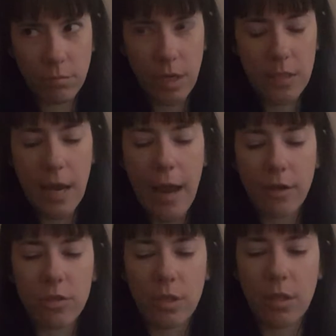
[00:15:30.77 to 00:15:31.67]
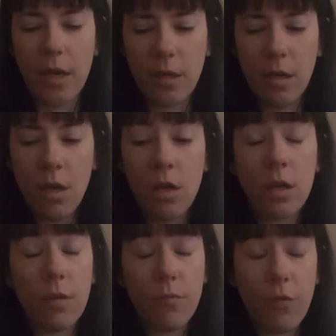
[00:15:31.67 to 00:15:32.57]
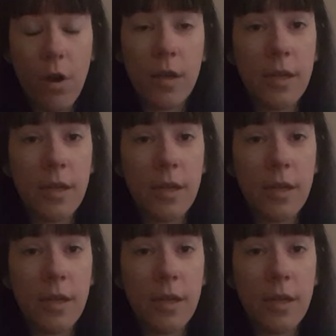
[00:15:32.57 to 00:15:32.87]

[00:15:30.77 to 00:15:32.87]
and to actually like confront